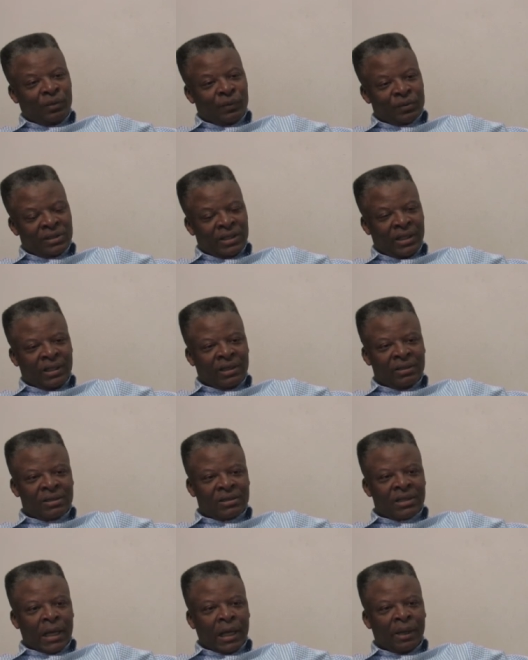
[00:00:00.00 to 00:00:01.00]
you for taking
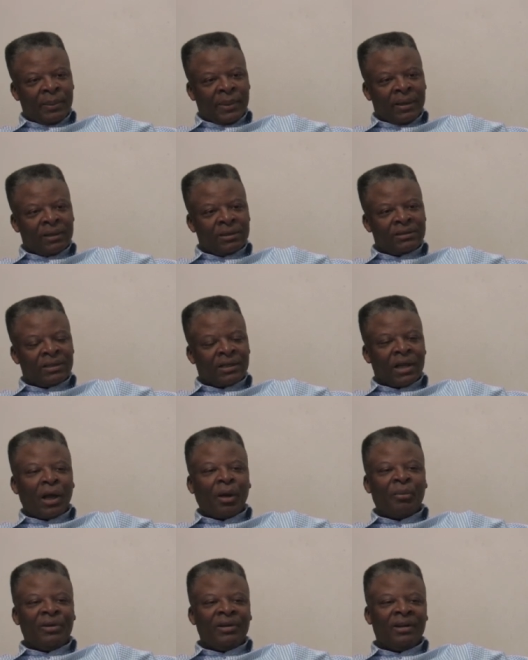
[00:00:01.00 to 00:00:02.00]
the time out to
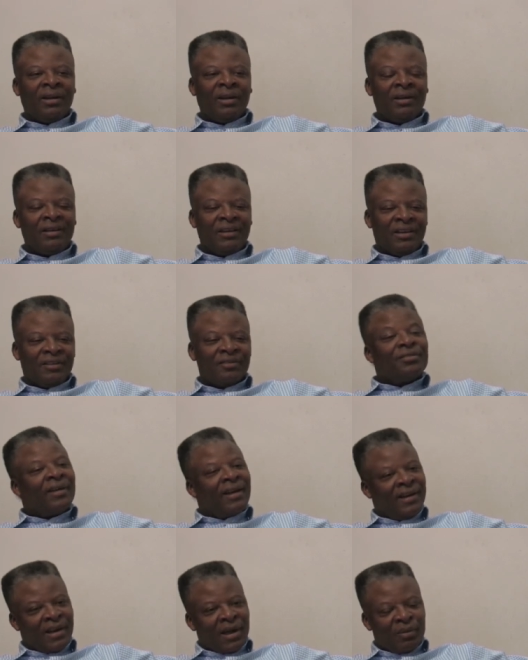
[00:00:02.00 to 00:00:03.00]
come and
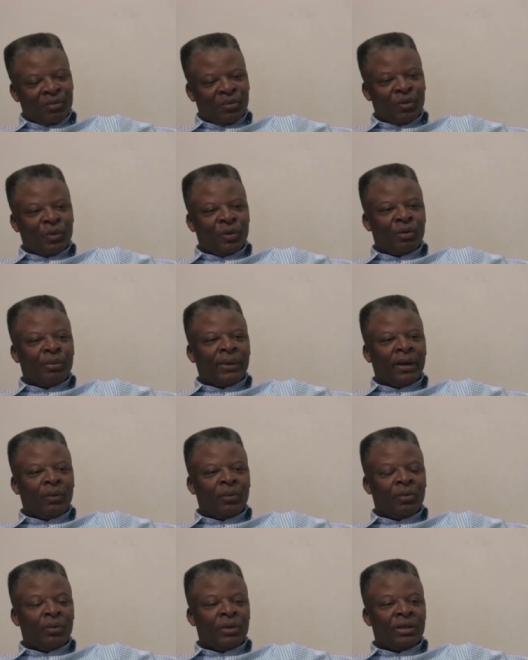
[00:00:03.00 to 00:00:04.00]
find out more about
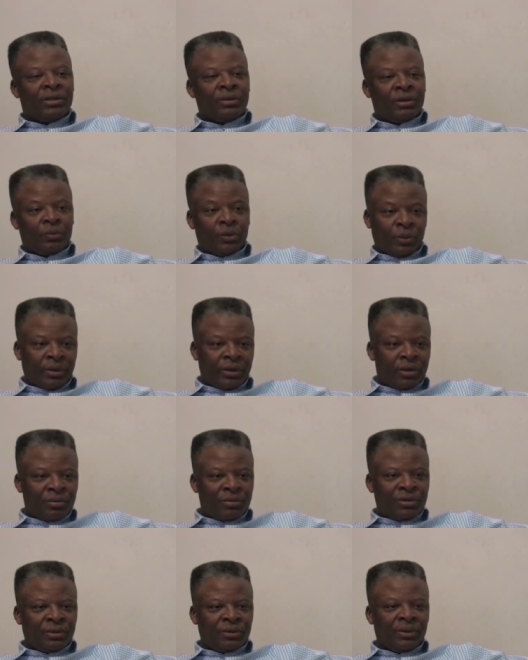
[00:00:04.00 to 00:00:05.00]
what we're doing, what we're
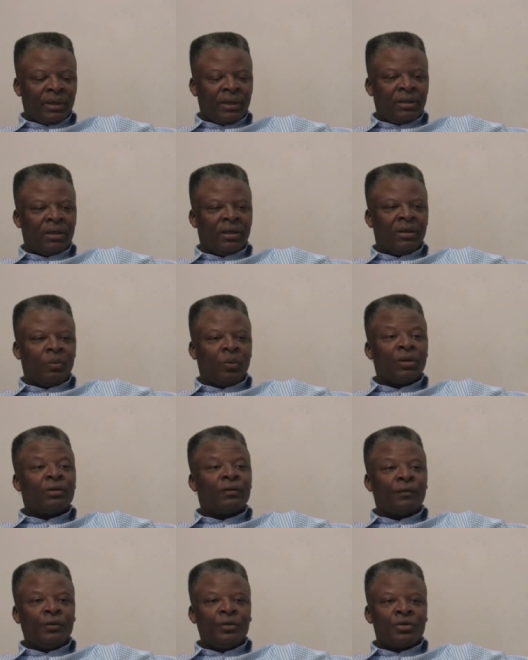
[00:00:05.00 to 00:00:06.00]
up to, and what the
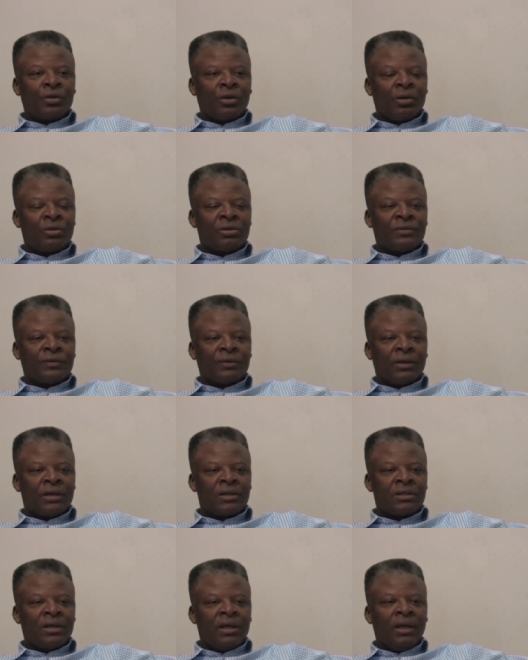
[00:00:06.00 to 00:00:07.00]
future holds for
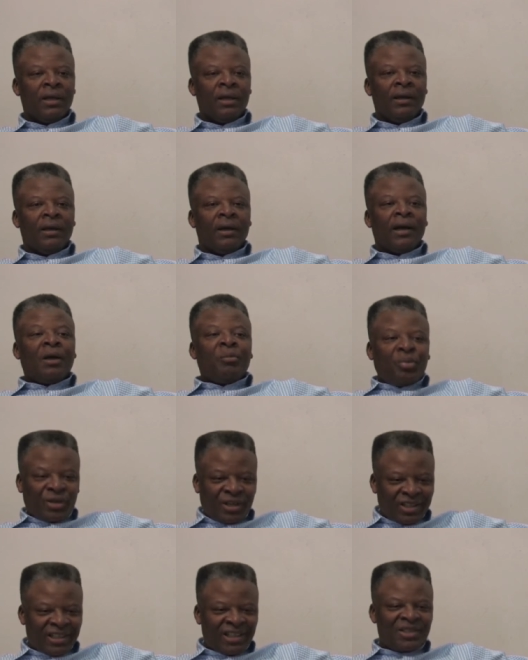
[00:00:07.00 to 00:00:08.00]
us. I
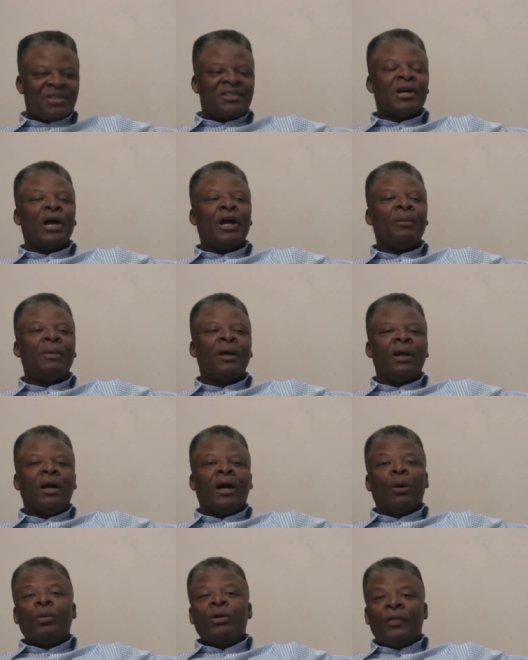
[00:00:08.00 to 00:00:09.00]
appreciate your time.
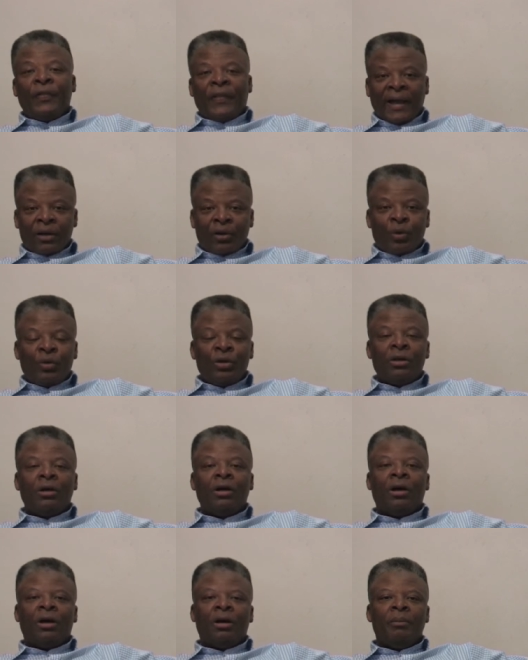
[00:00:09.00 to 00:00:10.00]
I want to thank all
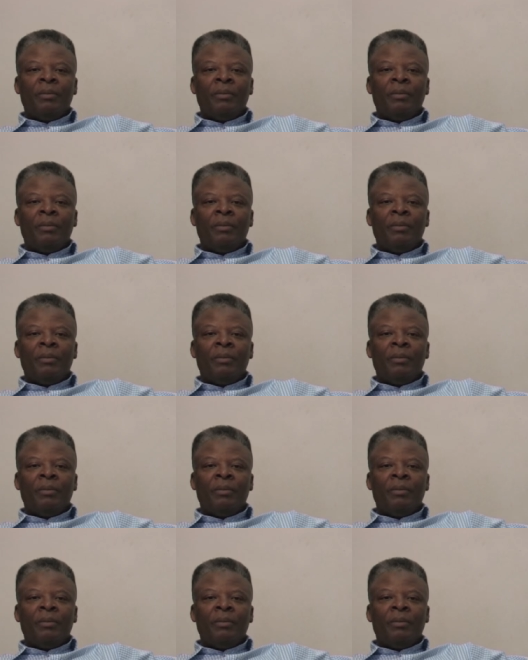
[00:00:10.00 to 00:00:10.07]
the